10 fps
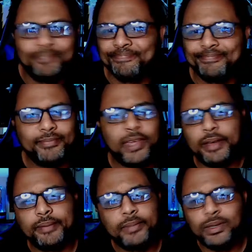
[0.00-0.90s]
Yeah,
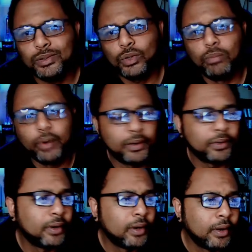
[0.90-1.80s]
it's a no-brainer.
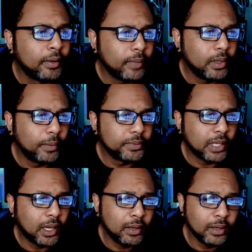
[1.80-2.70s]
You know what I'm
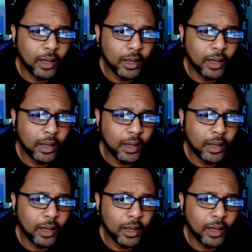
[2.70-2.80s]
saying?